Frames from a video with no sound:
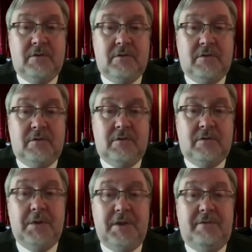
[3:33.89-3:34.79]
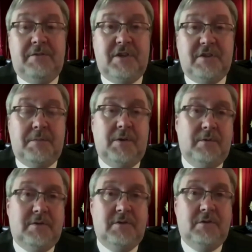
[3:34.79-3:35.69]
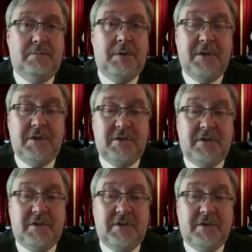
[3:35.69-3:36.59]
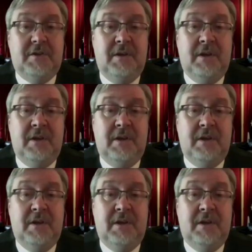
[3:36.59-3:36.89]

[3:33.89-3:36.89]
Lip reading: traditional beliefs as opposed to permissive beliefs.